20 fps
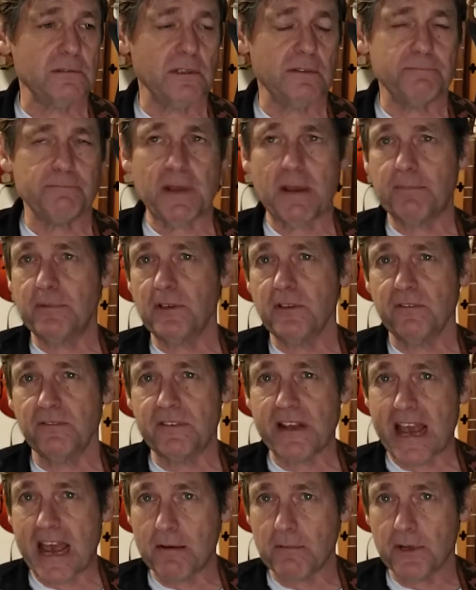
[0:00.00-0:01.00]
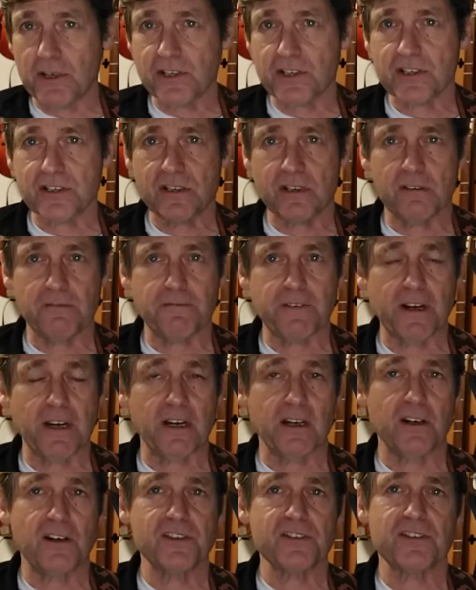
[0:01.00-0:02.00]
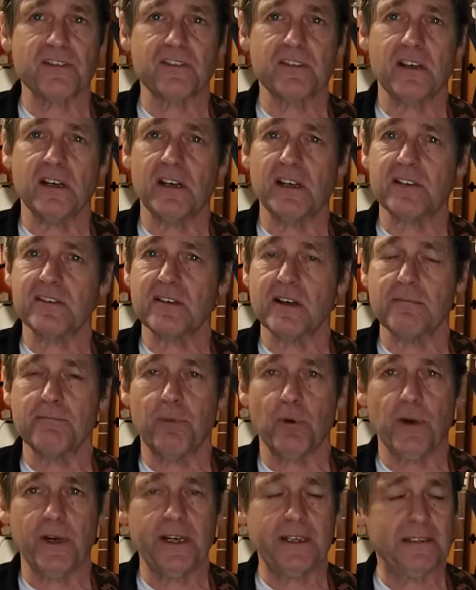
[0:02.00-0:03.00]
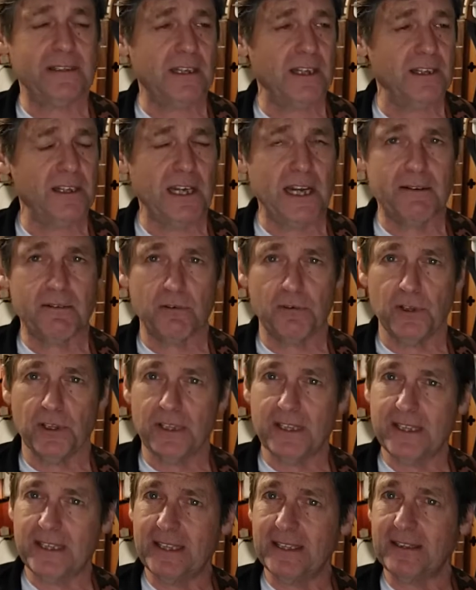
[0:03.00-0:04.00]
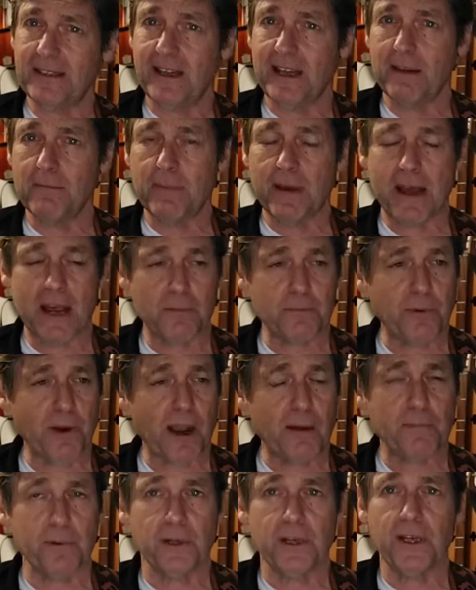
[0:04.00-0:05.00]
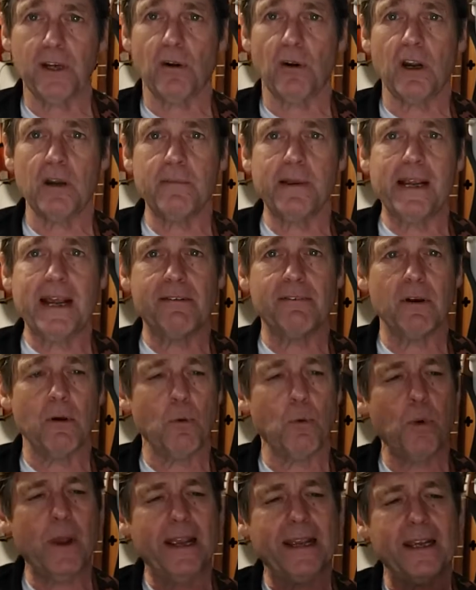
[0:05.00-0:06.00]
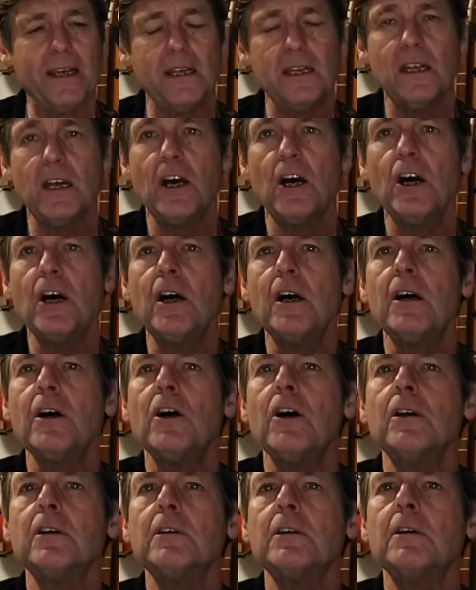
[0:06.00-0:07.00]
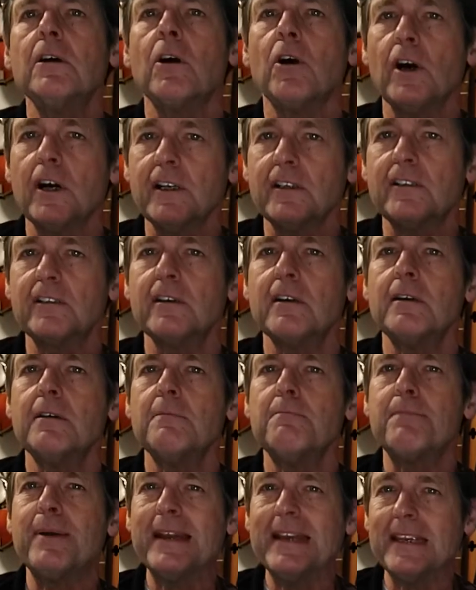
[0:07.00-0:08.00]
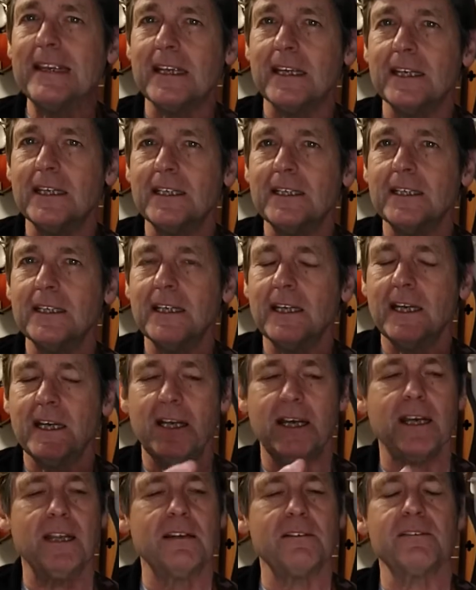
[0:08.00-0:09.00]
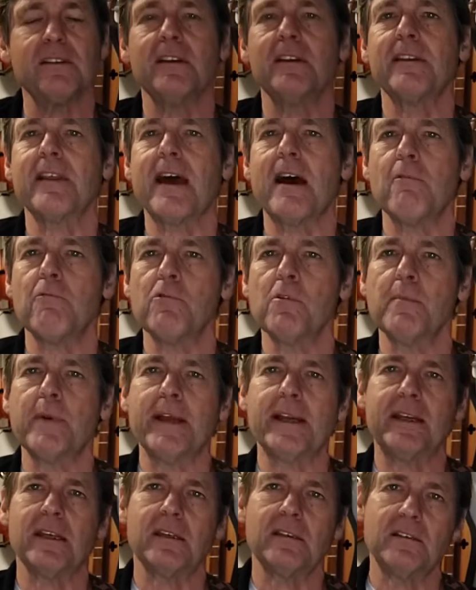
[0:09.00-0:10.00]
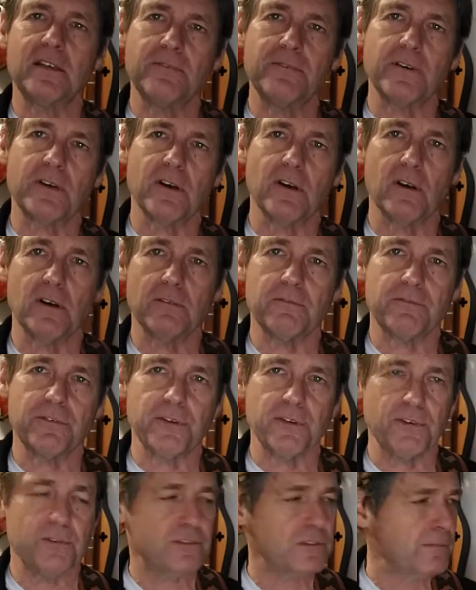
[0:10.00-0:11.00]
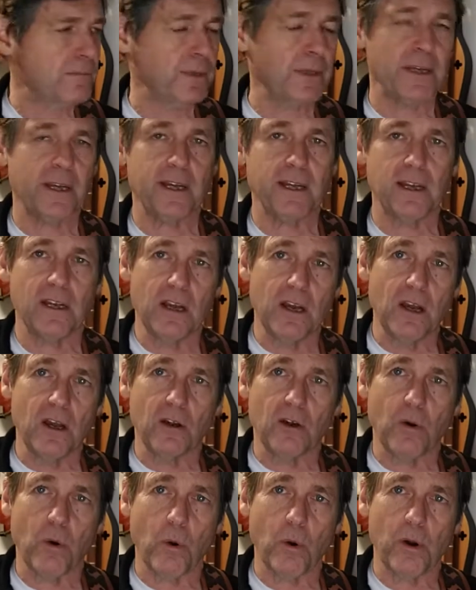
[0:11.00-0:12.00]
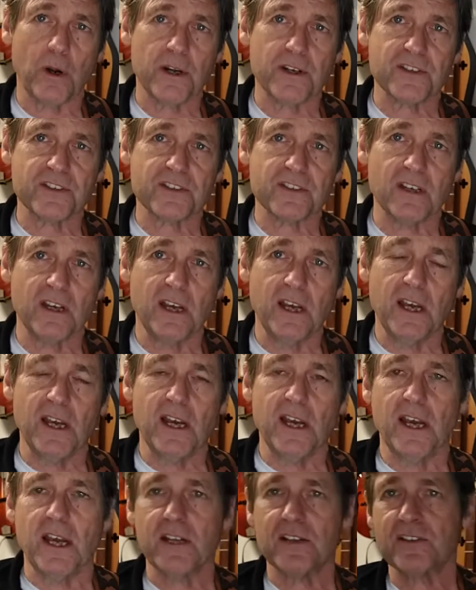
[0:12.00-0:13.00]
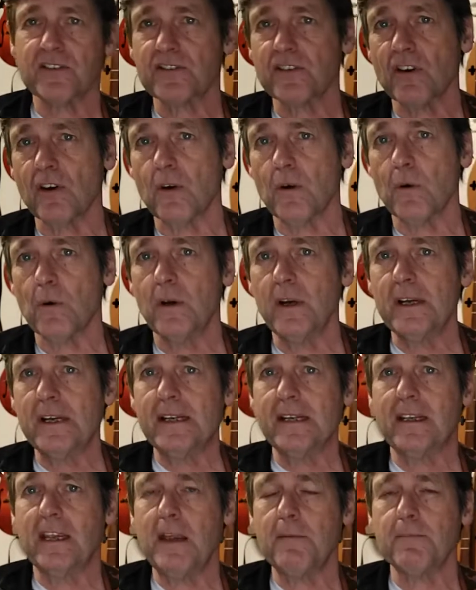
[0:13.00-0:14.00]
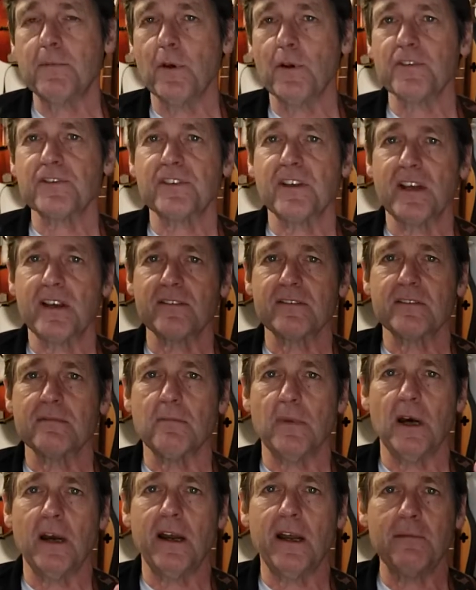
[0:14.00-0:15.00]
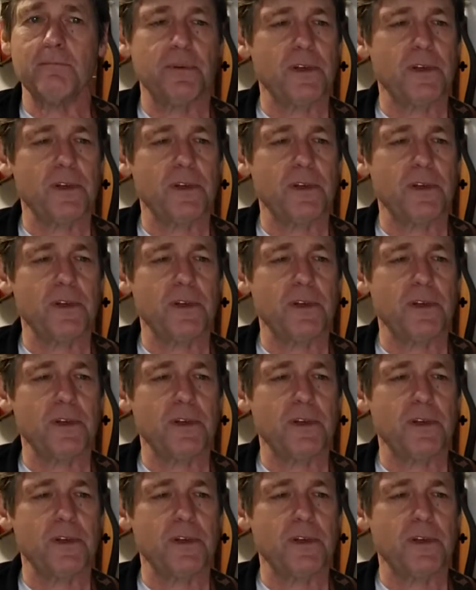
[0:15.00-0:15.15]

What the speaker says: Maybe you've damaged your fingers at some point and they never really came back properly. Or you may have a wicked hooked pinky, and that will make it difficult for you to play chords. And so keep those things in mind.